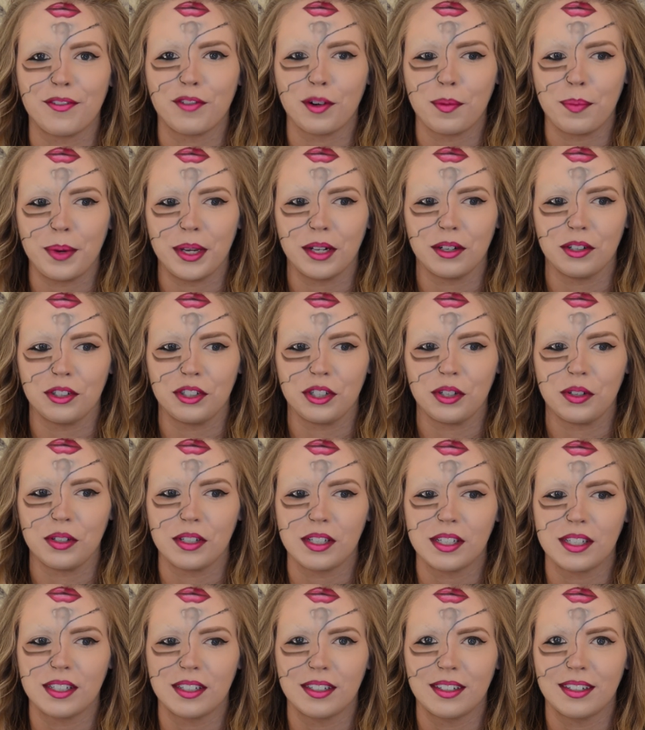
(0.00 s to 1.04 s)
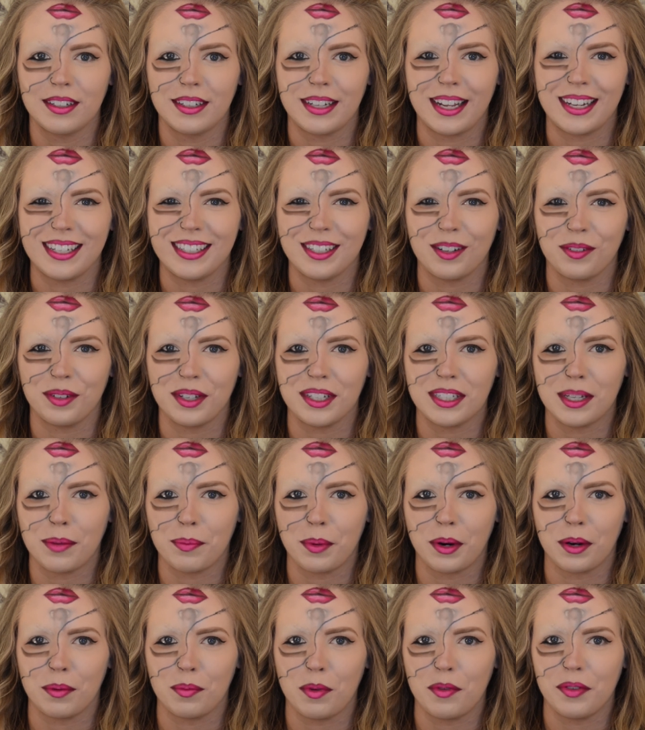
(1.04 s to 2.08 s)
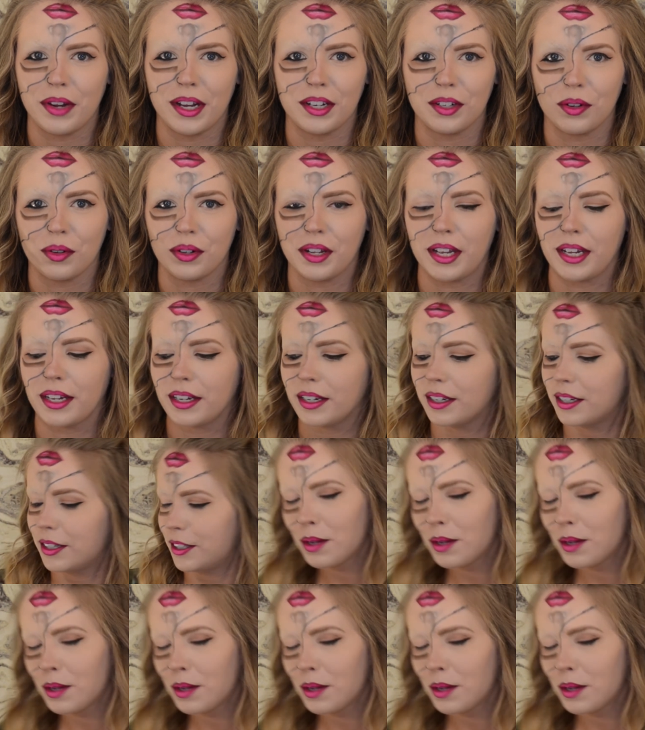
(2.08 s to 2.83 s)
for Beetlejuice. That's the only Tim Burton movie I don't like.